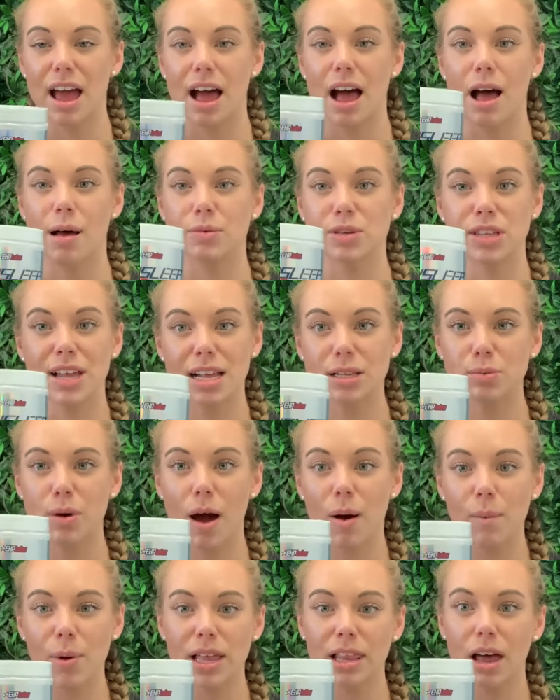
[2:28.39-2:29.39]
So that's
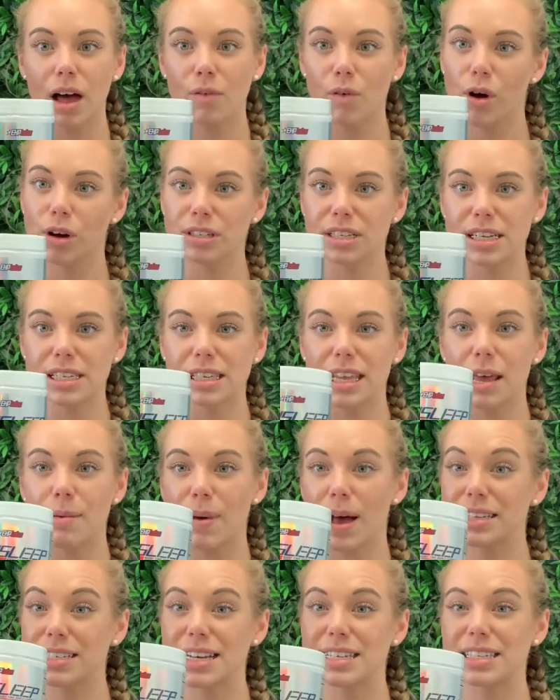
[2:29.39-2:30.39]
why we love OxySleep.
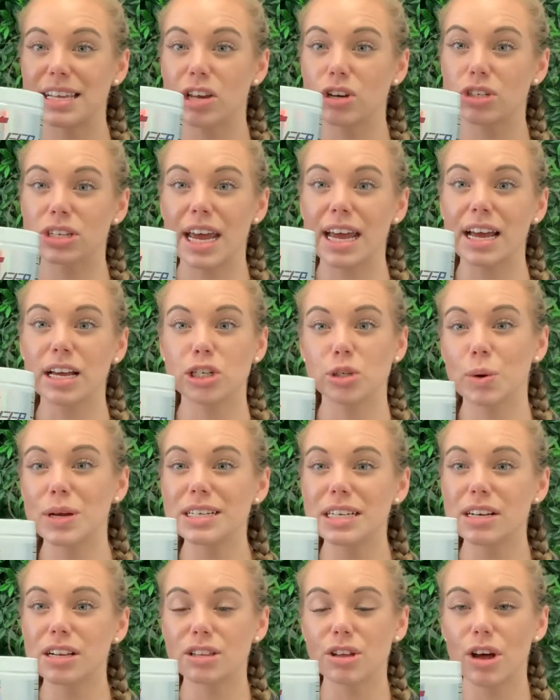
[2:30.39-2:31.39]
As I said, you take it
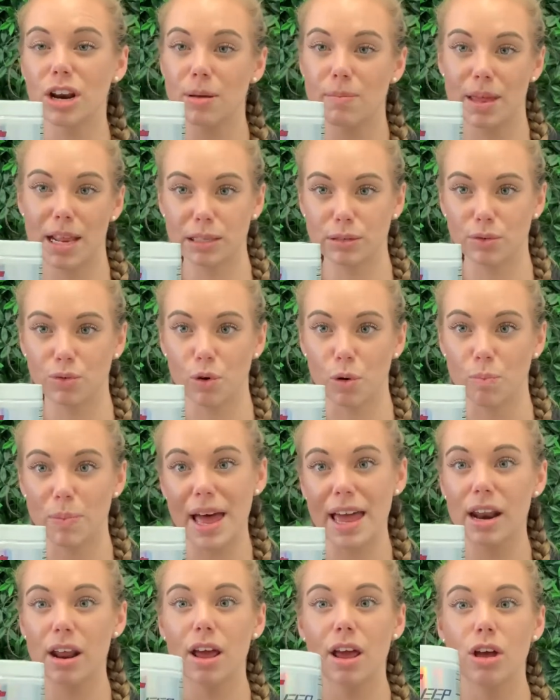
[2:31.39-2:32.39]
20 to 30 minutes before
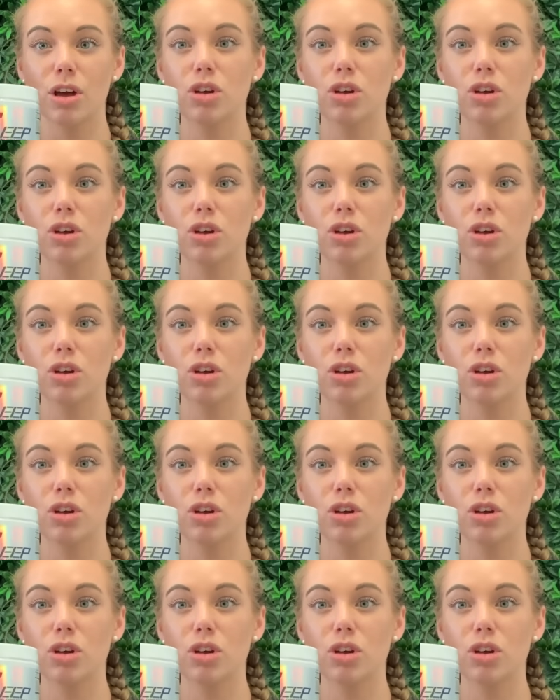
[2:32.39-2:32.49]
bed.